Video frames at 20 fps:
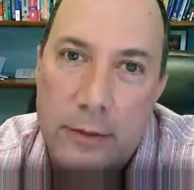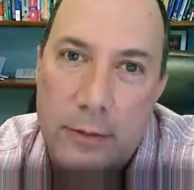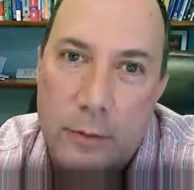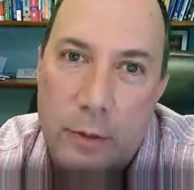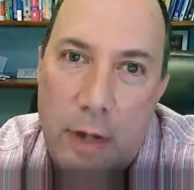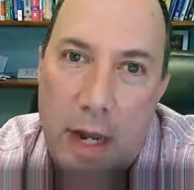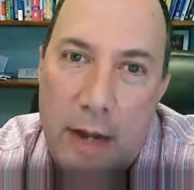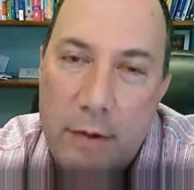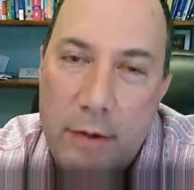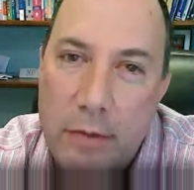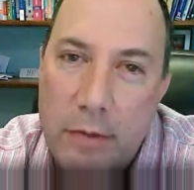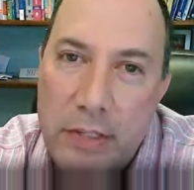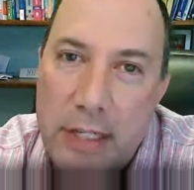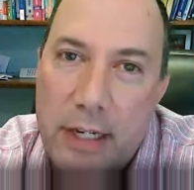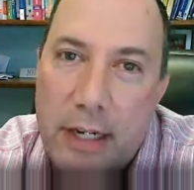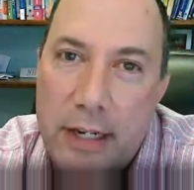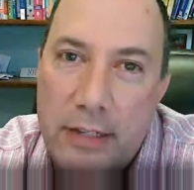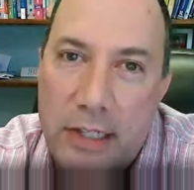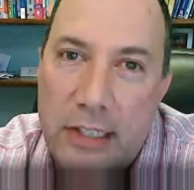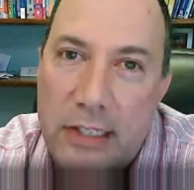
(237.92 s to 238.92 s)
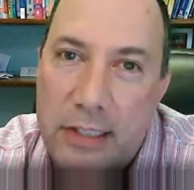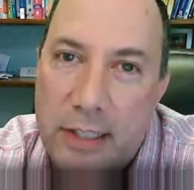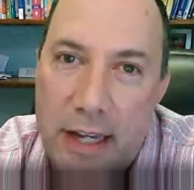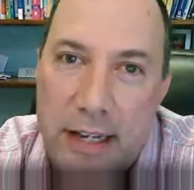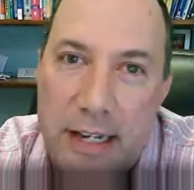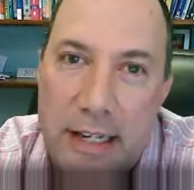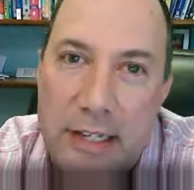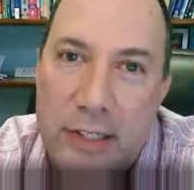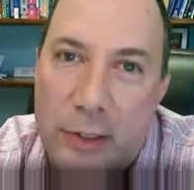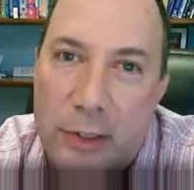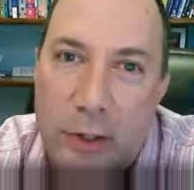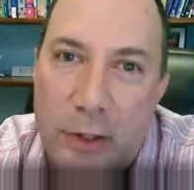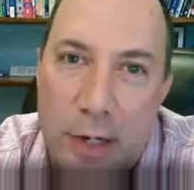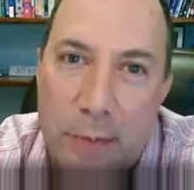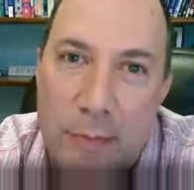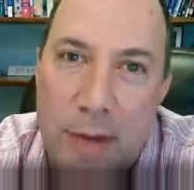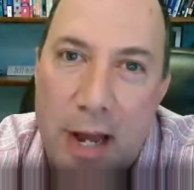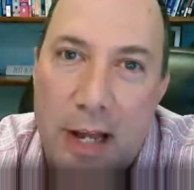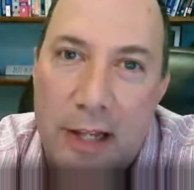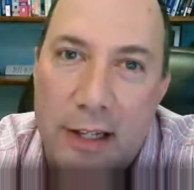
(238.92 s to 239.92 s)
I've never seen kids excited to learn
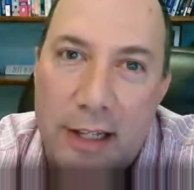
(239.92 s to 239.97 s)
about